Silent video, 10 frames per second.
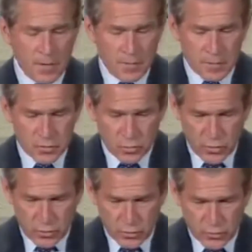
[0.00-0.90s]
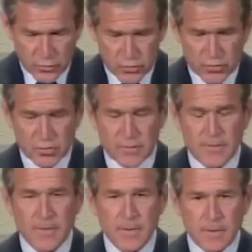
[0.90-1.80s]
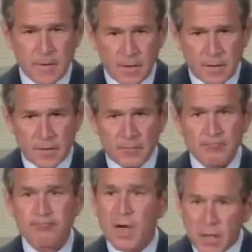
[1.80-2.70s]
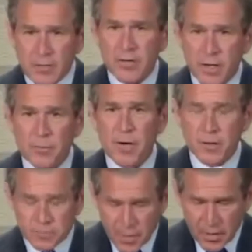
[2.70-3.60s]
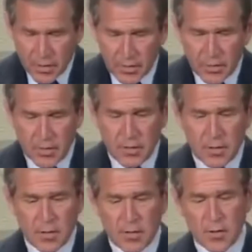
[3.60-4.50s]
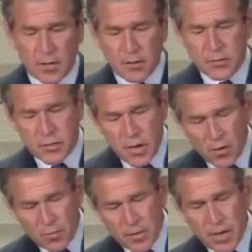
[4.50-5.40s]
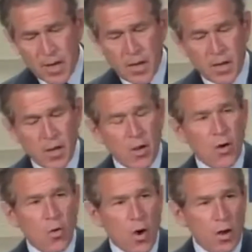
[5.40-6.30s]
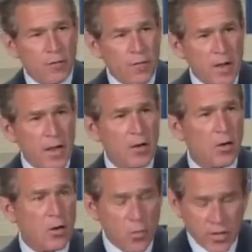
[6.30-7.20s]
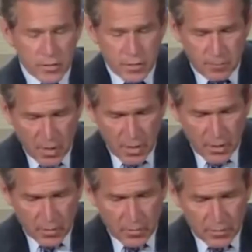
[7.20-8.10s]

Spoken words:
This will use money, taxpayers' money, to help a qualified low-income buyer